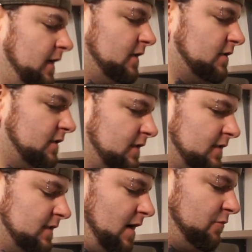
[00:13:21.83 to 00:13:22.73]
age do they
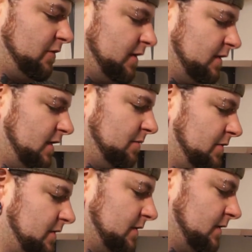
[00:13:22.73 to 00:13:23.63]
stop wearing
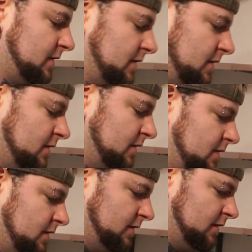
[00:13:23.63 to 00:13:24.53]
diapers? It all
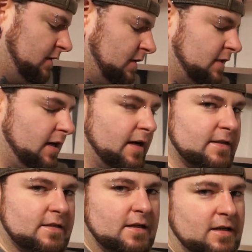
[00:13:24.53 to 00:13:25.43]
depends how fast
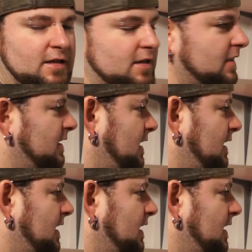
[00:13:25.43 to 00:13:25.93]
Guys, they potty uh, train.